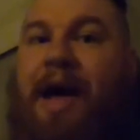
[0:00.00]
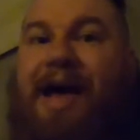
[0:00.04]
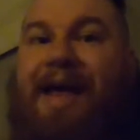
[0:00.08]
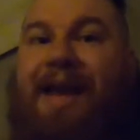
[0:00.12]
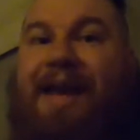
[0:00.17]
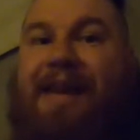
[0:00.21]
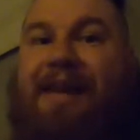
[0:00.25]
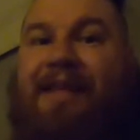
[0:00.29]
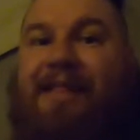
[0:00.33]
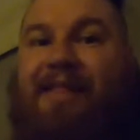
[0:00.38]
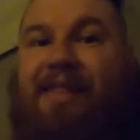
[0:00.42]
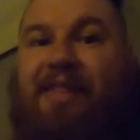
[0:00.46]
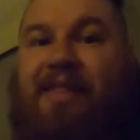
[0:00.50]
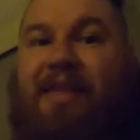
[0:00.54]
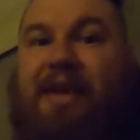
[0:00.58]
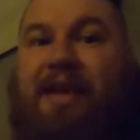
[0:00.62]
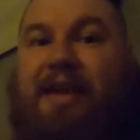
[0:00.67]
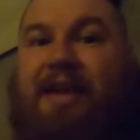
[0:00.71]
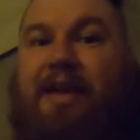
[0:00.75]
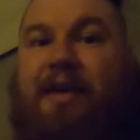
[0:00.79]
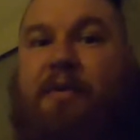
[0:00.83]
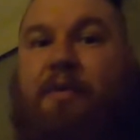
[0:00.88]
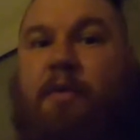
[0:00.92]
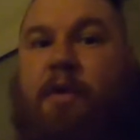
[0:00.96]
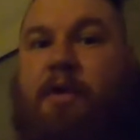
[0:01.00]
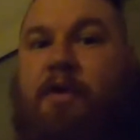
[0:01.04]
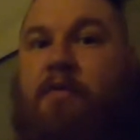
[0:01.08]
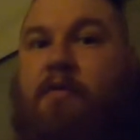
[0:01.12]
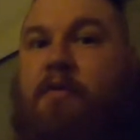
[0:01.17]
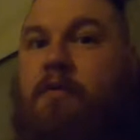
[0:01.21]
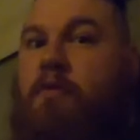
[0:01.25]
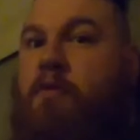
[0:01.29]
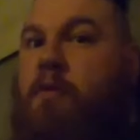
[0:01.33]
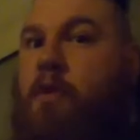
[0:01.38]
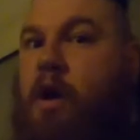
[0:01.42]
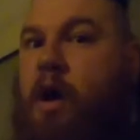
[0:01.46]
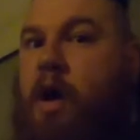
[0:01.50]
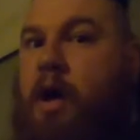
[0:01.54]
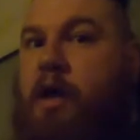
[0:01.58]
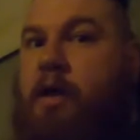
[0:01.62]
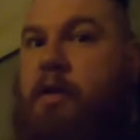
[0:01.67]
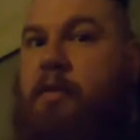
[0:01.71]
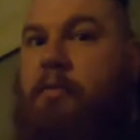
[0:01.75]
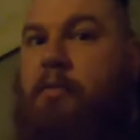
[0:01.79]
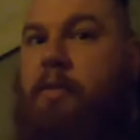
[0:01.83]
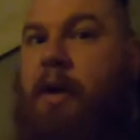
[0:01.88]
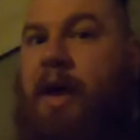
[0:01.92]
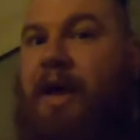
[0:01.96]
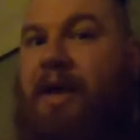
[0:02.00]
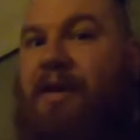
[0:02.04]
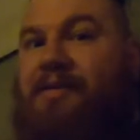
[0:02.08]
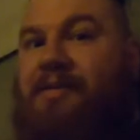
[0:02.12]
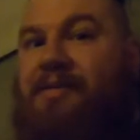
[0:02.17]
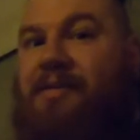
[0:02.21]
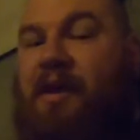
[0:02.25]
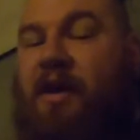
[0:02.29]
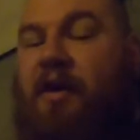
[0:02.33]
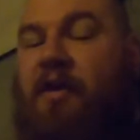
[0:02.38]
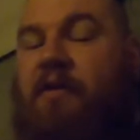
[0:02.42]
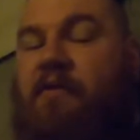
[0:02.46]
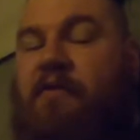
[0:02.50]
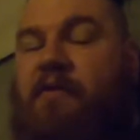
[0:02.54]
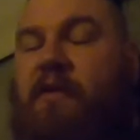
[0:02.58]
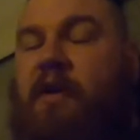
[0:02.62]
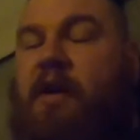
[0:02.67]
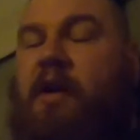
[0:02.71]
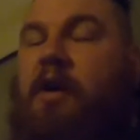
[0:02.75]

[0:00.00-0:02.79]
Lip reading: I didn't think it would run by itself.